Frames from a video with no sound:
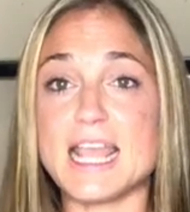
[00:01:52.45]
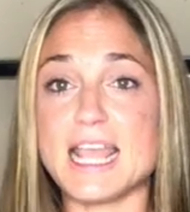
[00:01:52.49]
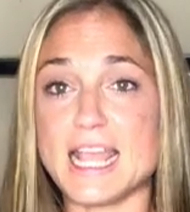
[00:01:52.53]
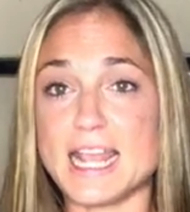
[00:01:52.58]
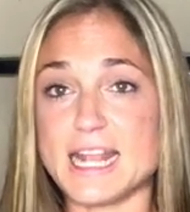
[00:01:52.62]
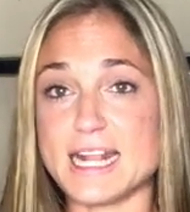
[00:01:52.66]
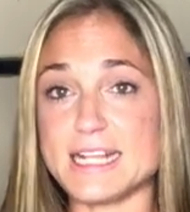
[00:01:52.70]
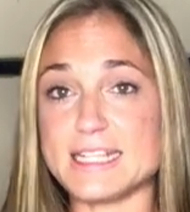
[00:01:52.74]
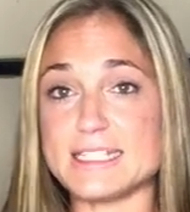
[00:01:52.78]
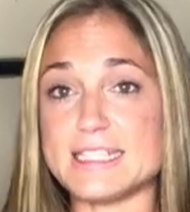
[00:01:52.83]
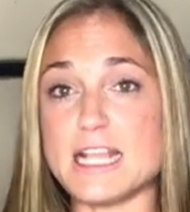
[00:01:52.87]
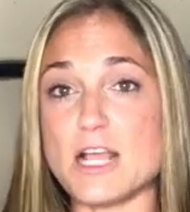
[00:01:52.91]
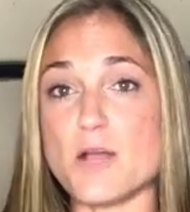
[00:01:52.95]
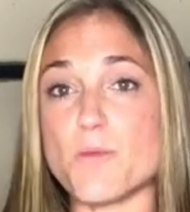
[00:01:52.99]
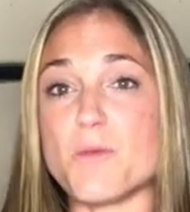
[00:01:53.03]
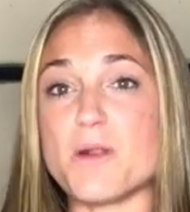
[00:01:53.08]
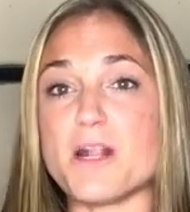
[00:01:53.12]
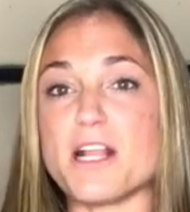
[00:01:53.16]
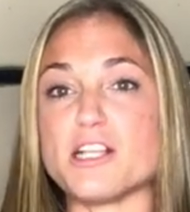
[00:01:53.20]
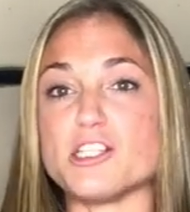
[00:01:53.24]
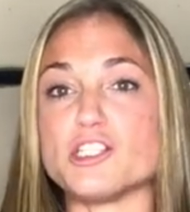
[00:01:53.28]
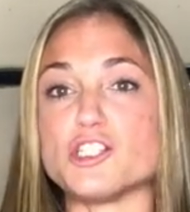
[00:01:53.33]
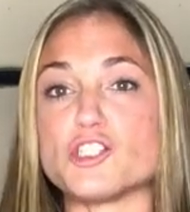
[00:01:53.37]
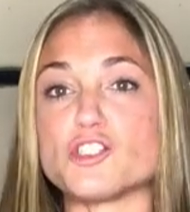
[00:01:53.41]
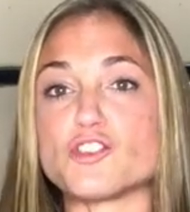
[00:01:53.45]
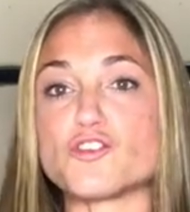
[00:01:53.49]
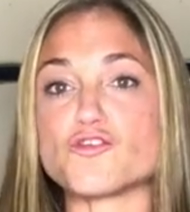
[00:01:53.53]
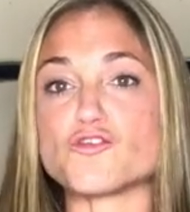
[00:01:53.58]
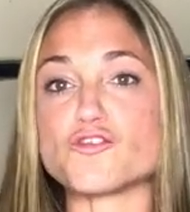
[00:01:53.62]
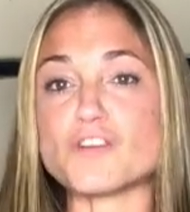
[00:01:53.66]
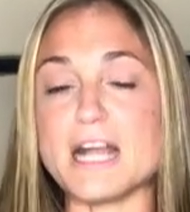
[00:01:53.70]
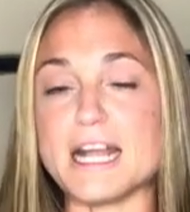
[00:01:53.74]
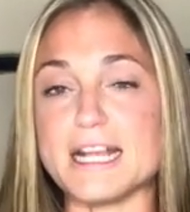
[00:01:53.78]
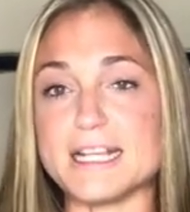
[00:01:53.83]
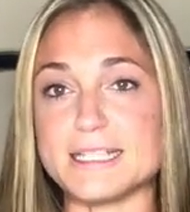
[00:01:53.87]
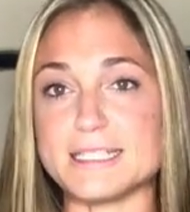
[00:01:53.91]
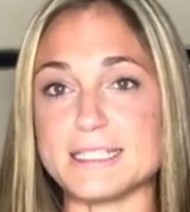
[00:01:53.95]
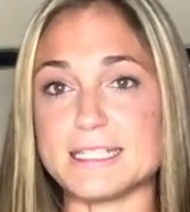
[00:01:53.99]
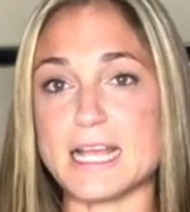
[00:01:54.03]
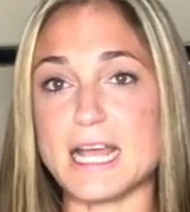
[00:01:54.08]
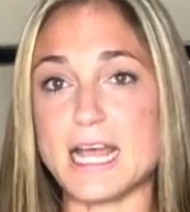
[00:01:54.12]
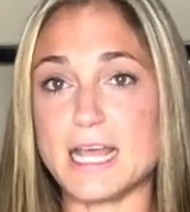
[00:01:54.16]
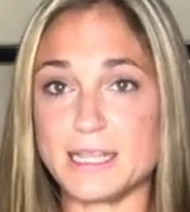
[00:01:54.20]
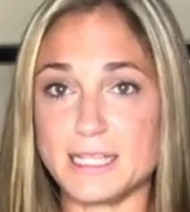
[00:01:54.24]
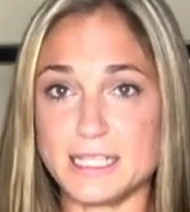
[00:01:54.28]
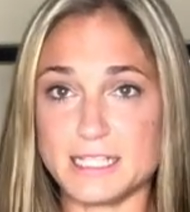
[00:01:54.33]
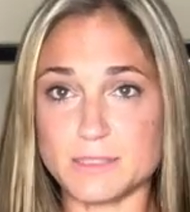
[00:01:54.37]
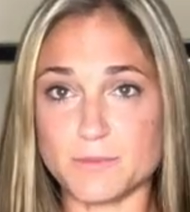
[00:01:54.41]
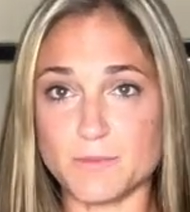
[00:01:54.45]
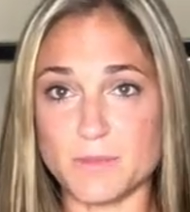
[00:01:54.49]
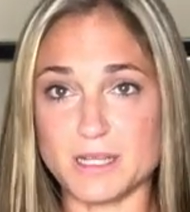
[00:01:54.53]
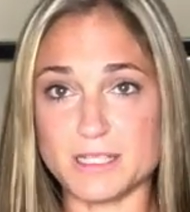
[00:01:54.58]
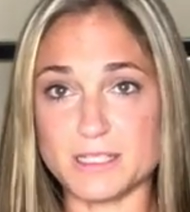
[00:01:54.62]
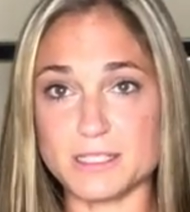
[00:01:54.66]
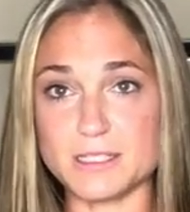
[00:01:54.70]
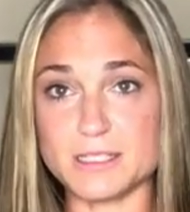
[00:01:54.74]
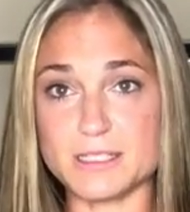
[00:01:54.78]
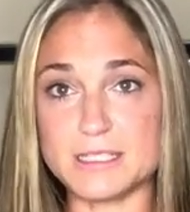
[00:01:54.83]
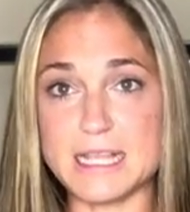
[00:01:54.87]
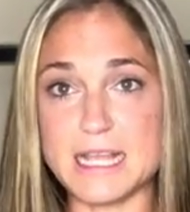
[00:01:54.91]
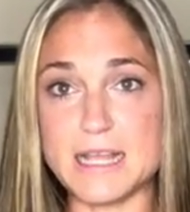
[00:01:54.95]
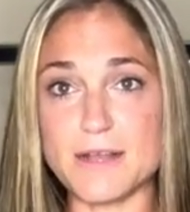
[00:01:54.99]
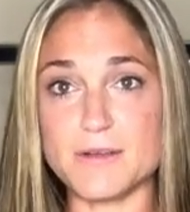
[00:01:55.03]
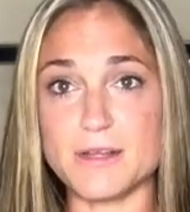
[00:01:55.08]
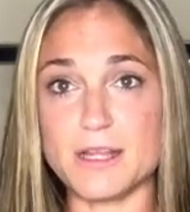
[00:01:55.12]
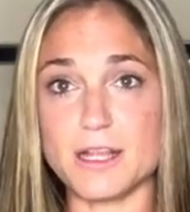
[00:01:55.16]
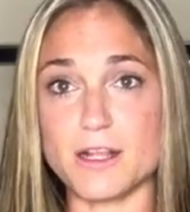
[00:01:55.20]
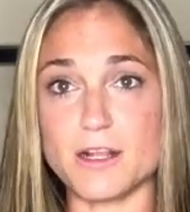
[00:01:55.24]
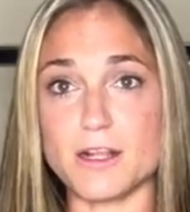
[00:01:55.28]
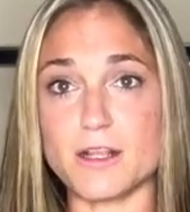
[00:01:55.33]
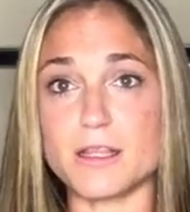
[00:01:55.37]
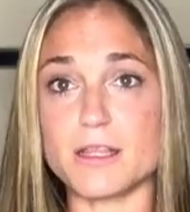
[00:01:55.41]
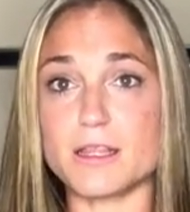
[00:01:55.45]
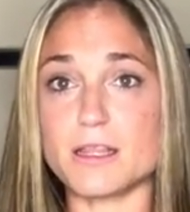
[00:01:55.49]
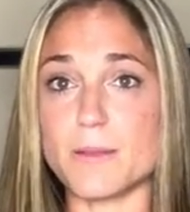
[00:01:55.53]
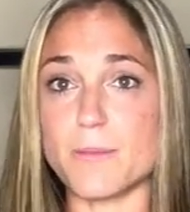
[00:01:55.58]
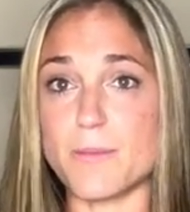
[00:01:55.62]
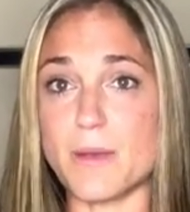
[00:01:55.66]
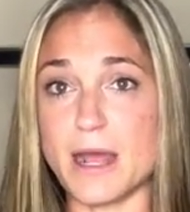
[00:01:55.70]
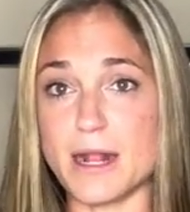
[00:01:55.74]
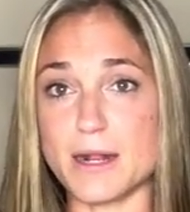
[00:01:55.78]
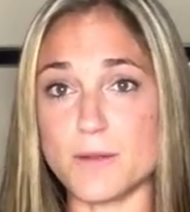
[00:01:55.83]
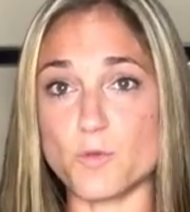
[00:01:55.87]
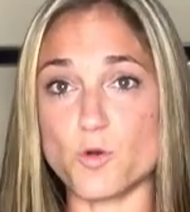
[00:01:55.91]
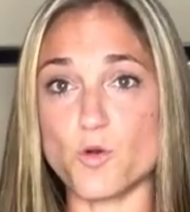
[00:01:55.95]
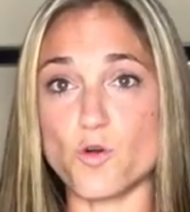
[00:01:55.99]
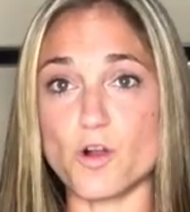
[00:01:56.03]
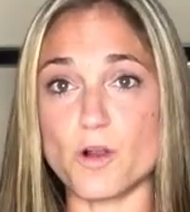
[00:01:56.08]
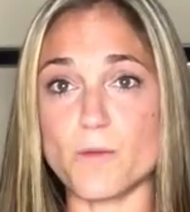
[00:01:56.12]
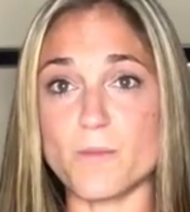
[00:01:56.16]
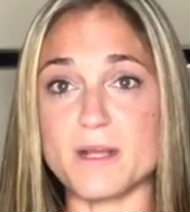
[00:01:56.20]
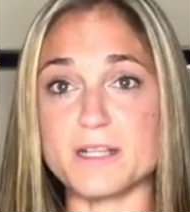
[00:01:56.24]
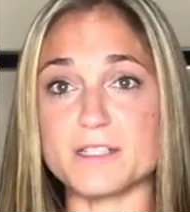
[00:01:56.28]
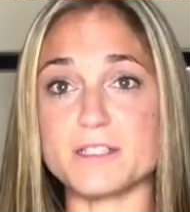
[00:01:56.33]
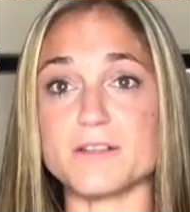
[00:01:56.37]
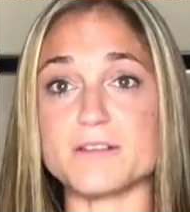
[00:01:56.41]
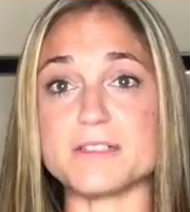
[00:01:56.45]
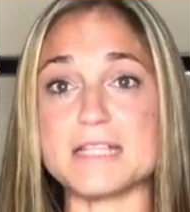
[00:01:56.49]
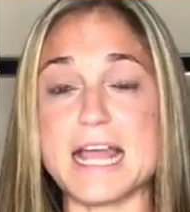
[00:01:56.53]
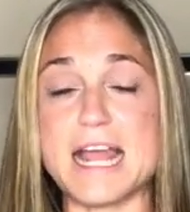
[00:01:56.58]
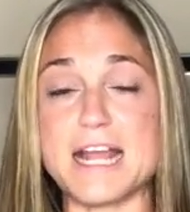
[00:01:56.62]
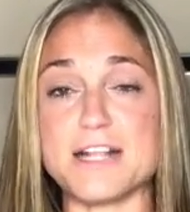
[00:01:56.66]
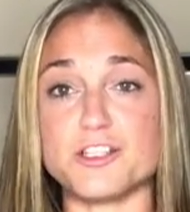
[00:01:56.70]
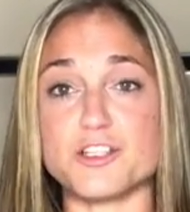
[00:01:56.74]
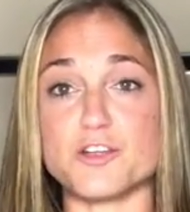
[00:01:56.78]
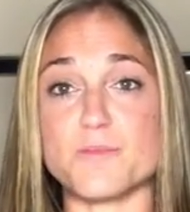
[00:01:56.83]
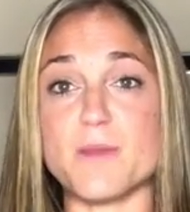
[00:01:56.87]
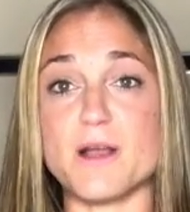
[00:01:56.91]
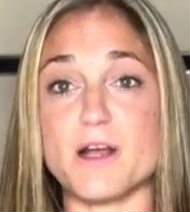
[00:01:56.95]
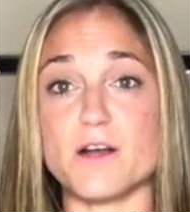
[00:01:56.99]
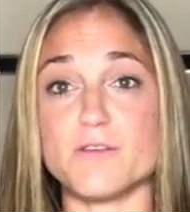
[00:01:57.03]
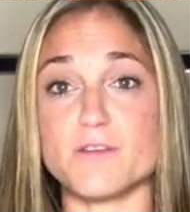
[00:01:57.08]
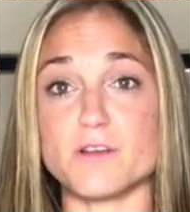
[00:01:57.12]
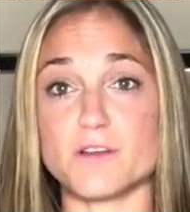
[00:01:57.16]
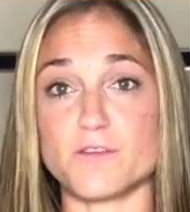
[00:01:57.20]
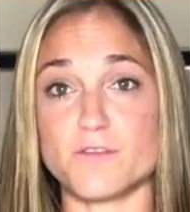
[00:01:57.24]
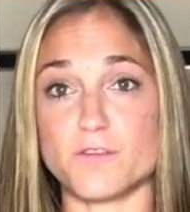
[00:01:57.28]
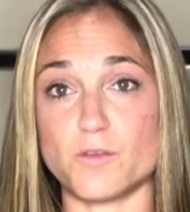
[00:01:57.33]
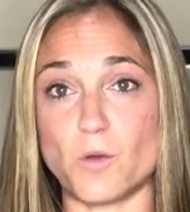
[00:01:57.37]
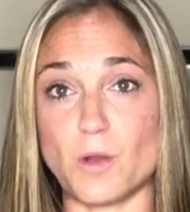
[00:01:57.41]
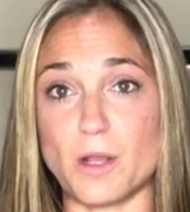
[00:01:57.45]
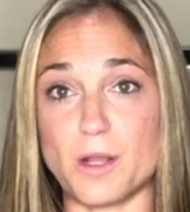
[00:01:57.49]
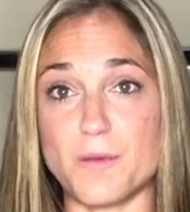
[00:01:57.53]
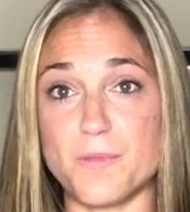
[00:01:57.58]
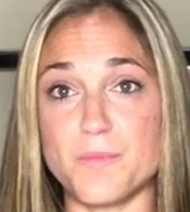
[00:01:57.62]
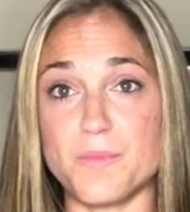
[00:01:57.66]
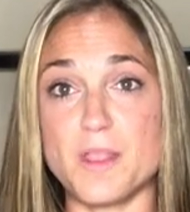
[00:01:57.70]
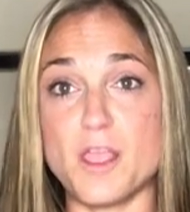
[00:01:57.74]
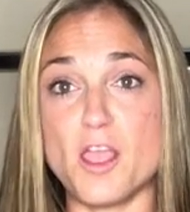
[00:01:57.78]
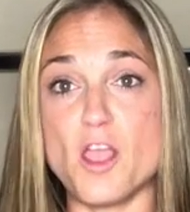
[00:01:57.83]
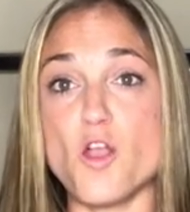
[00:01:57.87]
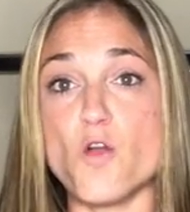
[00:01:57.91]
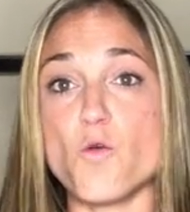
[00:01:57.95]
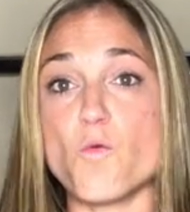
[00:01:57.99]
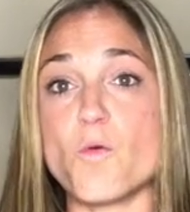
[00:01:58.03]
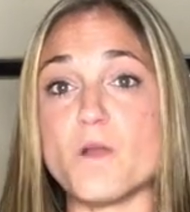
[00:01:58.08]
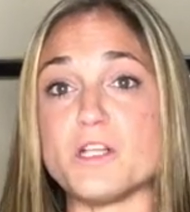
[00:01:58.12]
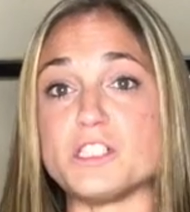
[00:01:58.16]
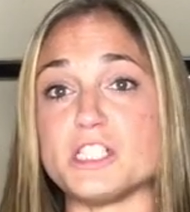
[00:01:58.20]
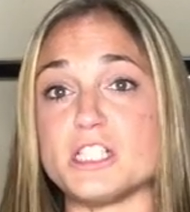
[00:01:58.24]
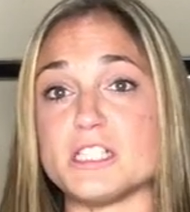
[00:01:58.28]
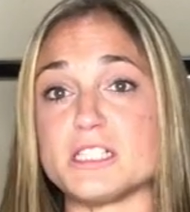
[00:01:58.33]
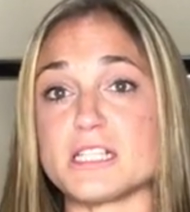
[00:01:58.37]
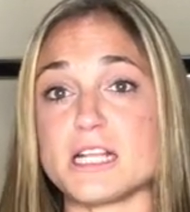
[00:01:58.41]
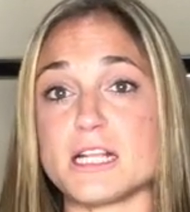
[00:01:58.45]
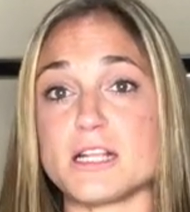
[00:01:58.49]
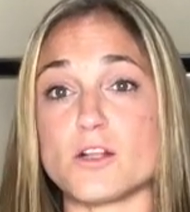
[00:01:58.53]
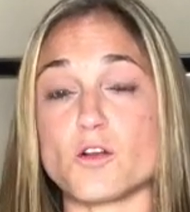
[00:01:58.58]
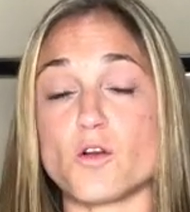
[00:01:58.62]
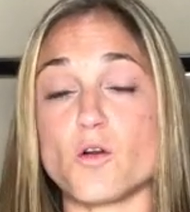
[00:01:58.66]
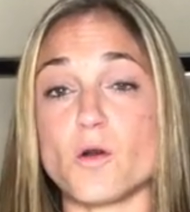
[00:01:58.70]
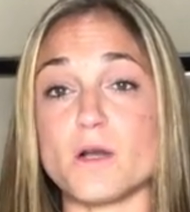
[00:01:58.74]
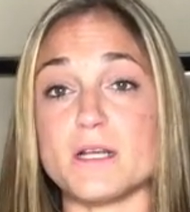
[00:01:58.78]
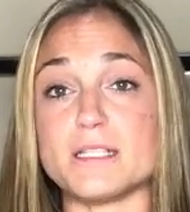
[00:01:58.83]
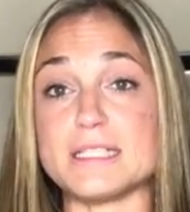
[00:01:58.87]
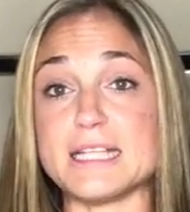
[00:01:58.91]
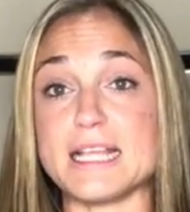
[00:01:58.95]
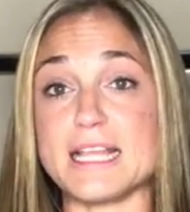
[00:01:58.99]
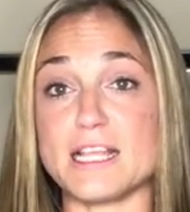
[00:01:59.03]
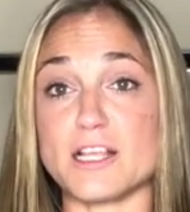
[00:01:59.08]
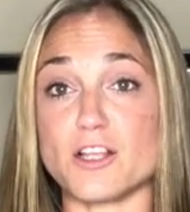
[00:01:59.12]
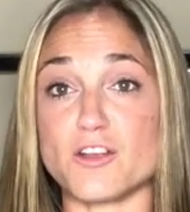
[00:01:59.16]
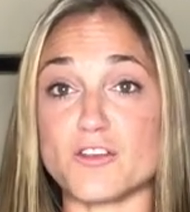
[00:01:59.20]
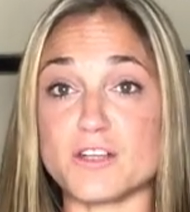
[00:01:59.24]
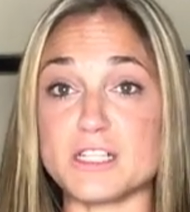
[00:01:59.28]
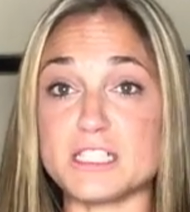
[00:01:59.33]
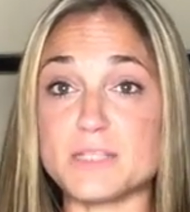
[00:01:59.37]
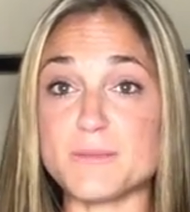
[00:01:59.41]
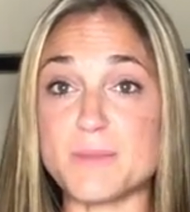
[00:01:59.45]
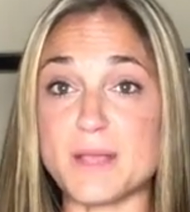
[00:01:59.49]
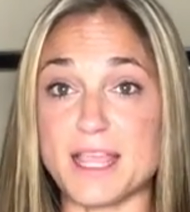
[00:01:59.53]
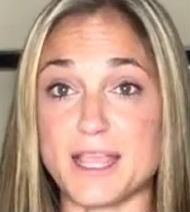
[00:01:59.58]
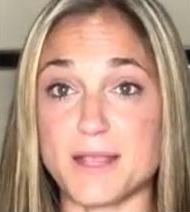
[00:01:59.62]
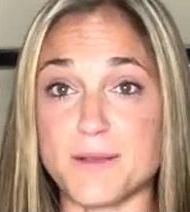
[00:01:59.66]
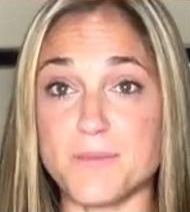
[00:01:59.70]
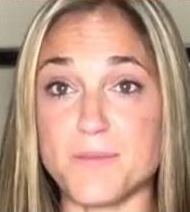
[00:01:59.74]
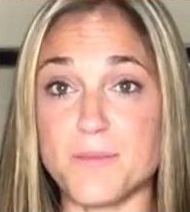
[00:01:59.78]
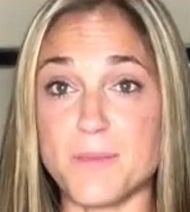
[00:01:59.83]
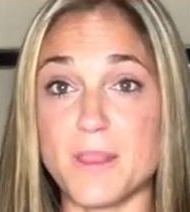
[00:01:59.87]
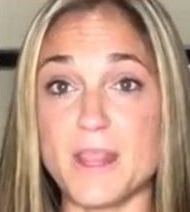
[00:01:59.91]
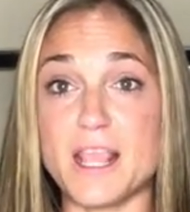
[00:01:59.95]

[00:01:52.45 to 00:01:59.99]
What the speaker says: It is now putting stress on these muscles down here, the bottom core muscles and your pelvic floor, which is going to cause increased pain.